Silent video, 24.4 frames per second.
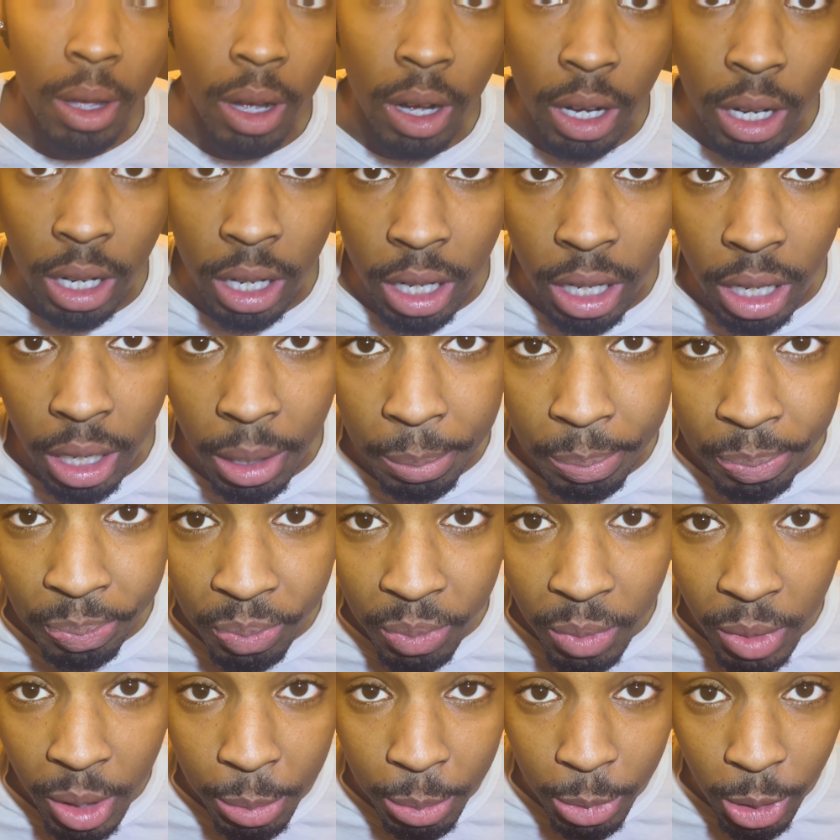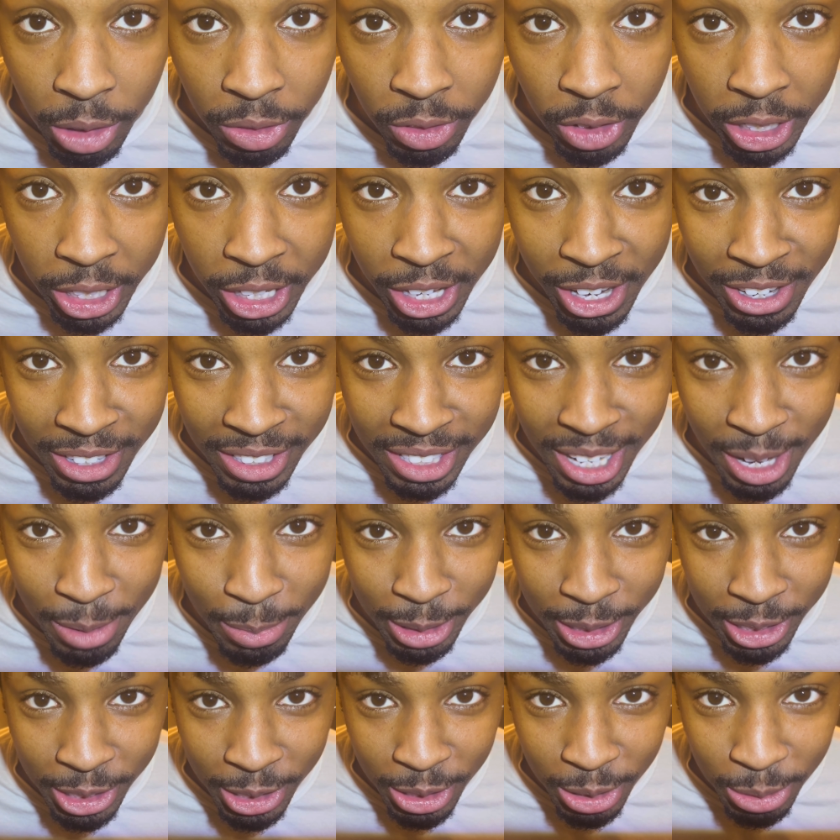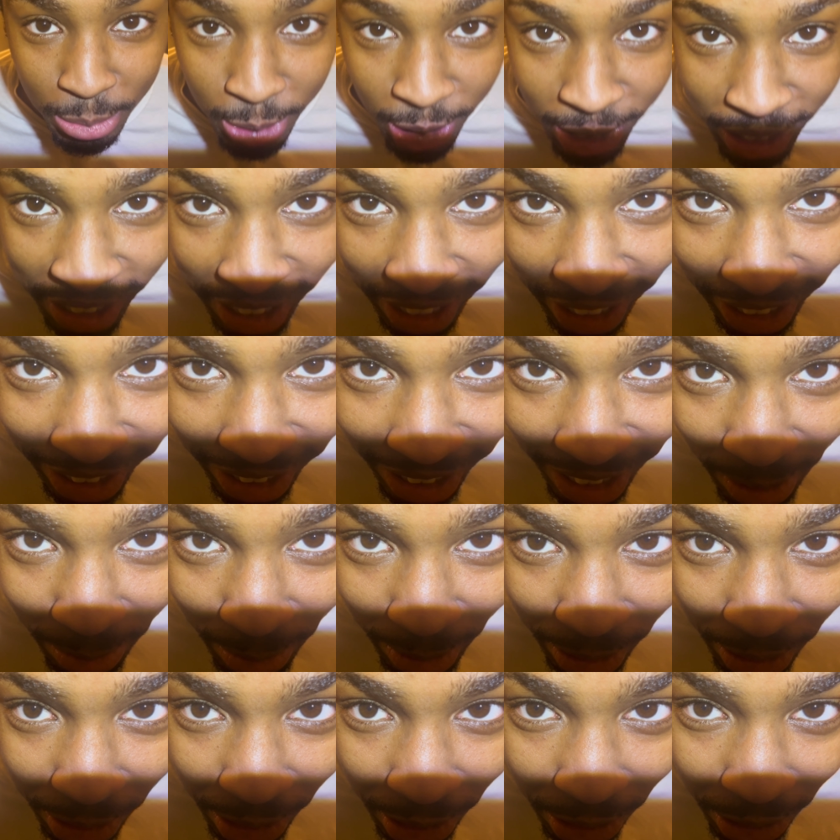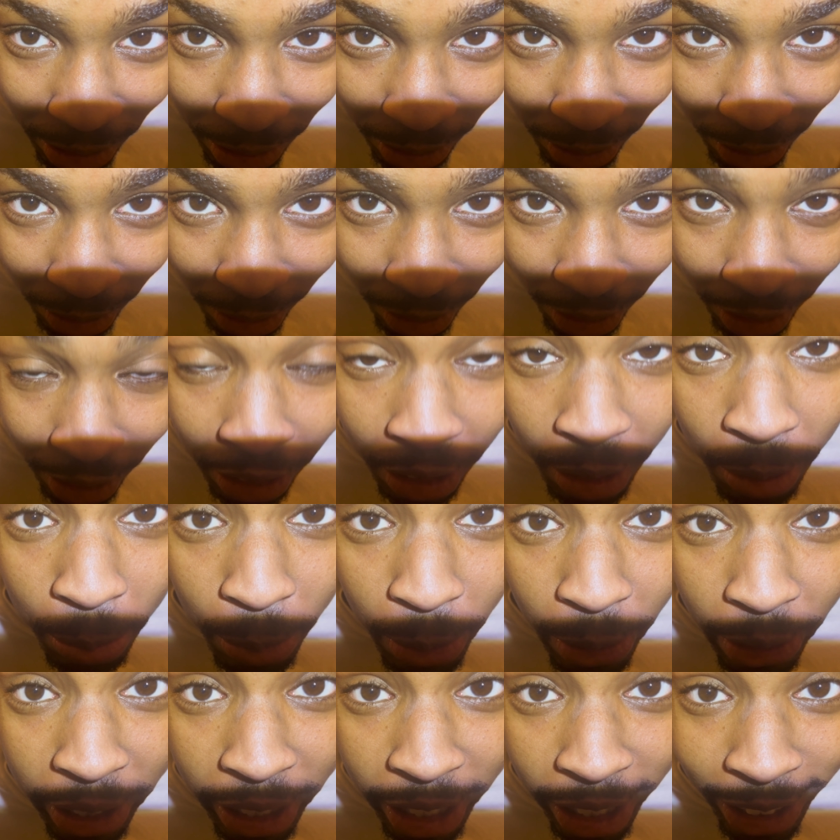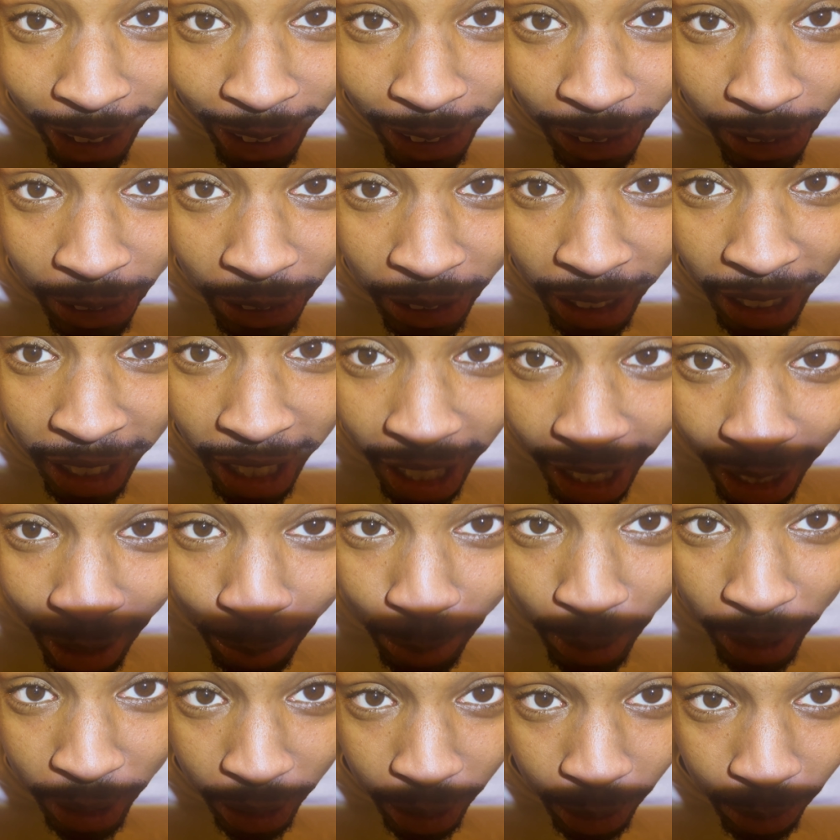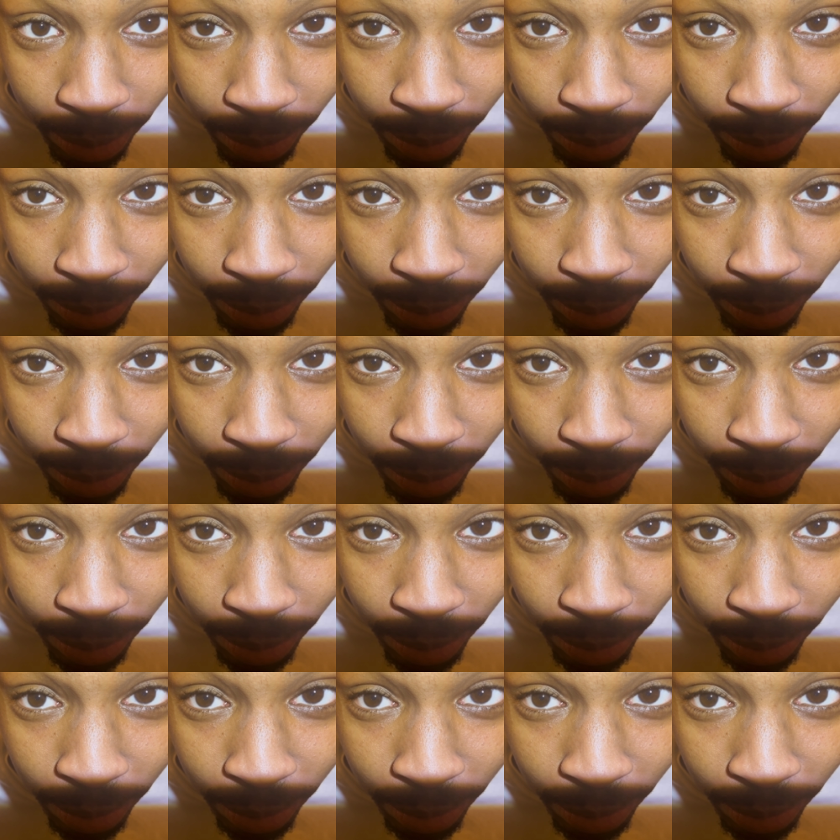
Um, more videos coming soon, more skits coming soon. Your boy Air on the come up.